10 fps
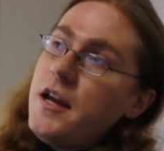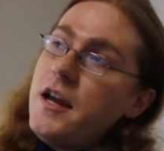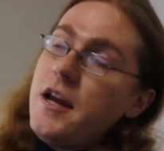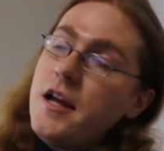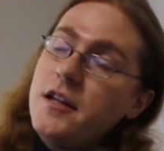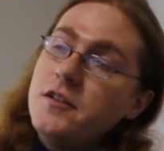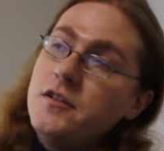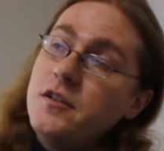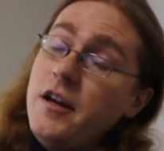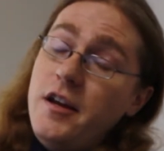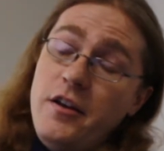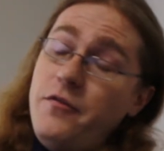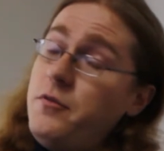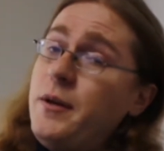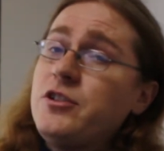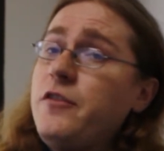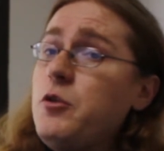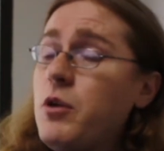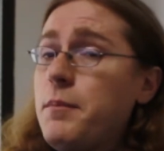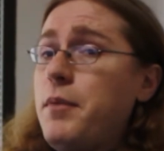And especially if you
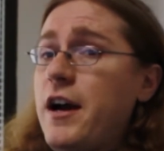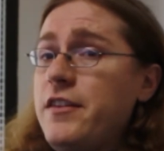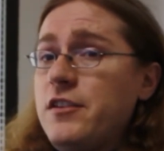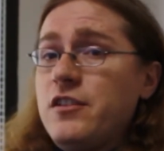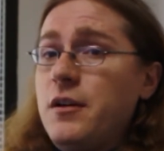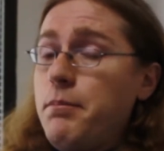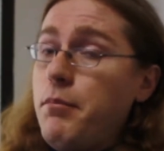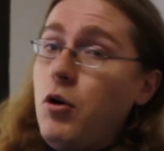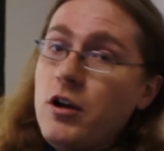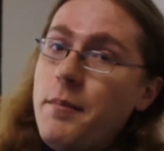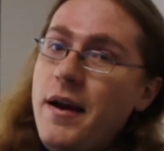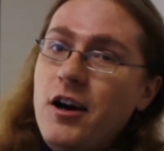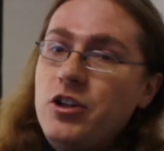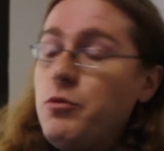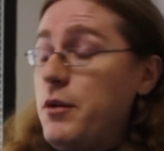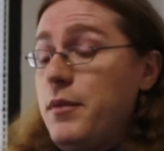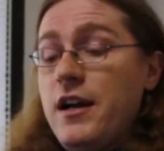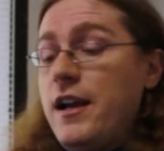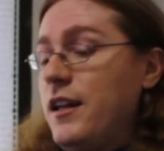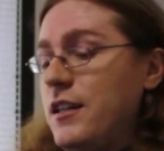want to buy this in a bulk amount, you want to
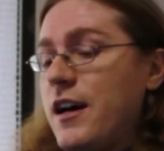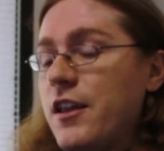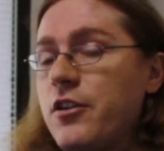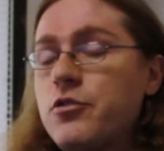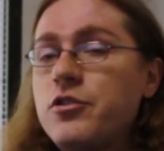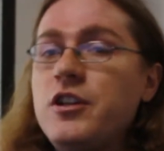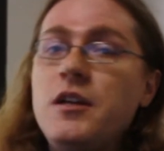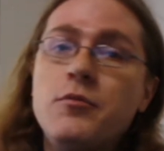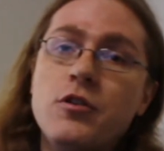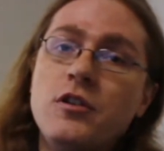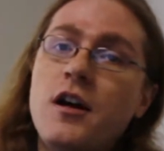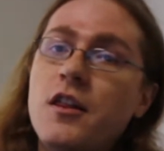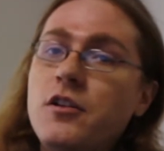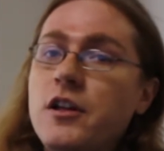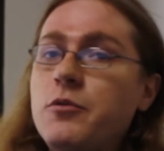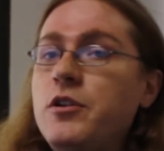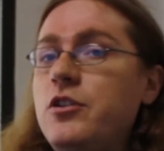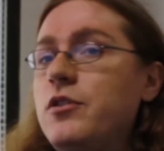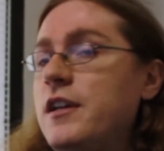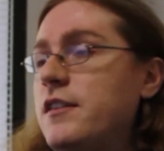buy a lot of the cream or a lot of the liquid,
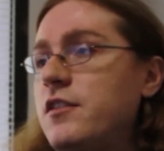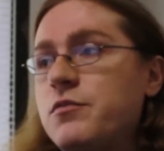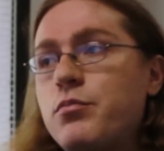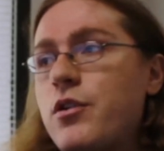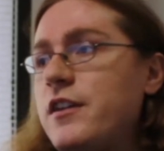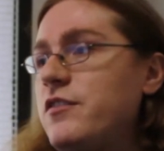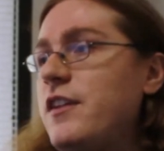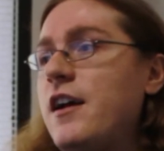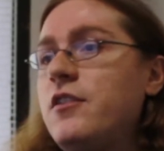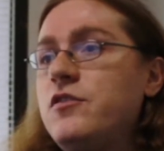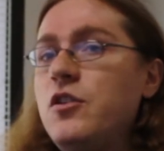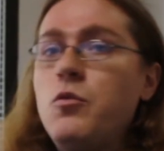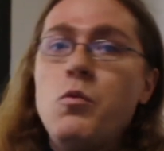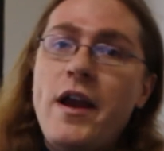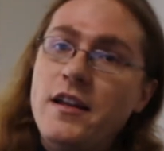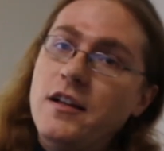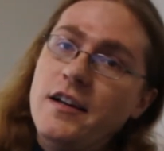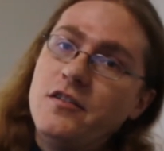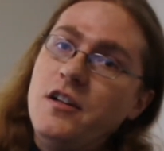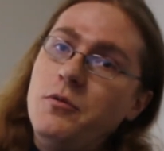you can get this price down to way
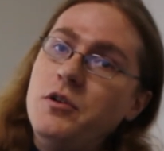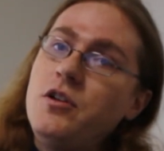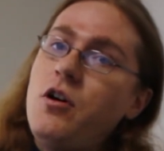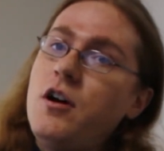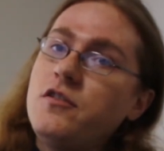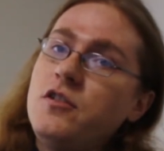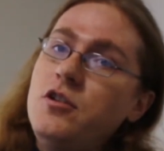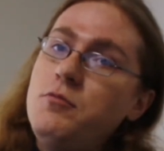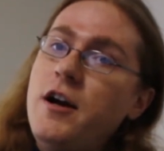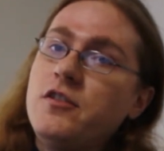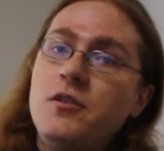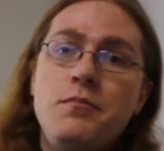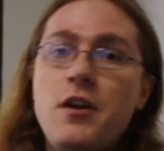less than it would cost Qbrexza.